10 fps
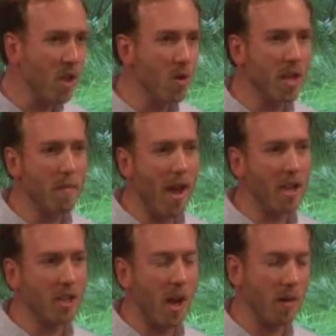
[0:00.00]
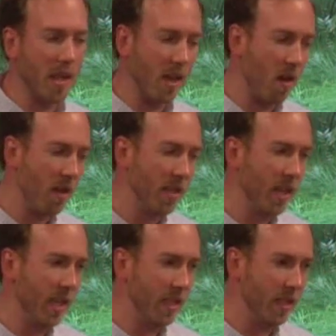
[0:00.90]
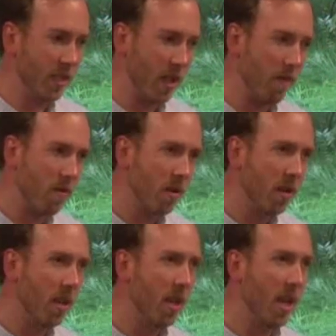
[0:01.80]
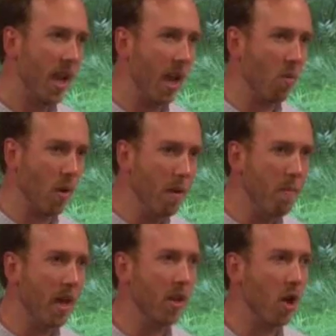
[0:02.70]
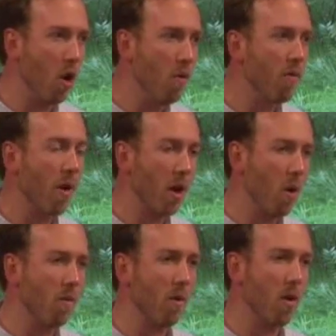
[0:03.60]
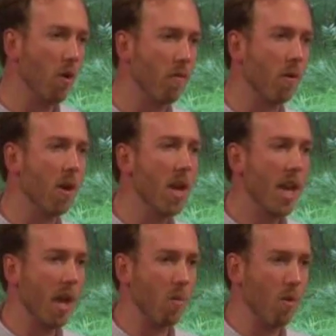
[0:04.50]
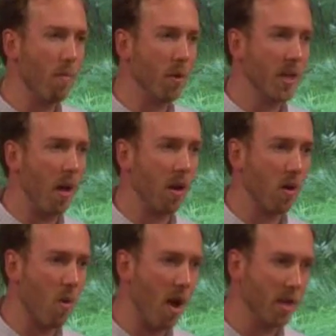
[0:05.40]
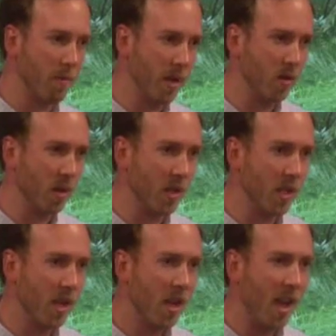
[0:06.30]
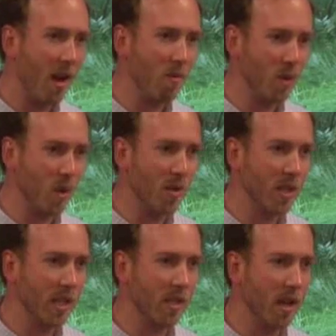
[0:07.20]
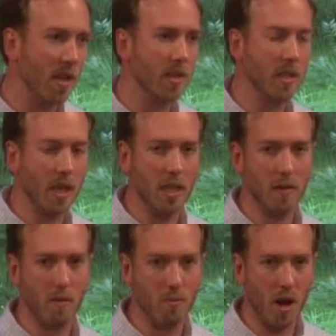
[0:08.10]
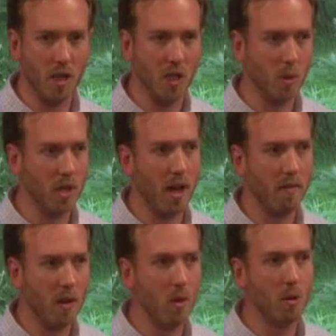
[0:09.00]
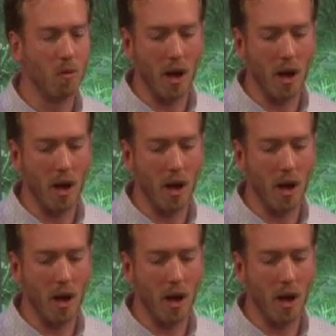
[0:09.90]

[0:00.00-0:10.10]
you can imagine how as that content gets discovered and repinned over and over and over, it ripples out across Pinterest and results in tons and tons of impressions, which have huge